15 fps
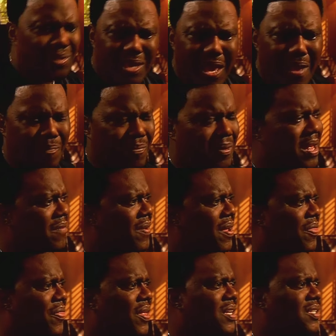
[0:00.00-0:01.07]
can't believe
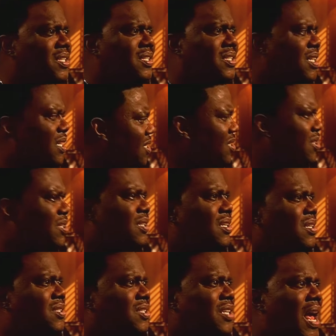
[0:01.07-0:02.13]
anything she said. She's just a
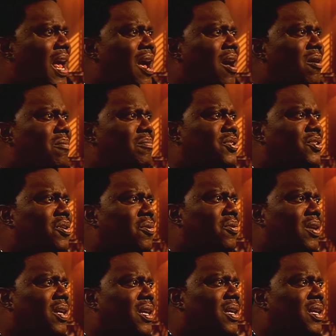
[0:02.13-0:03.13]
child, Miss Cooley.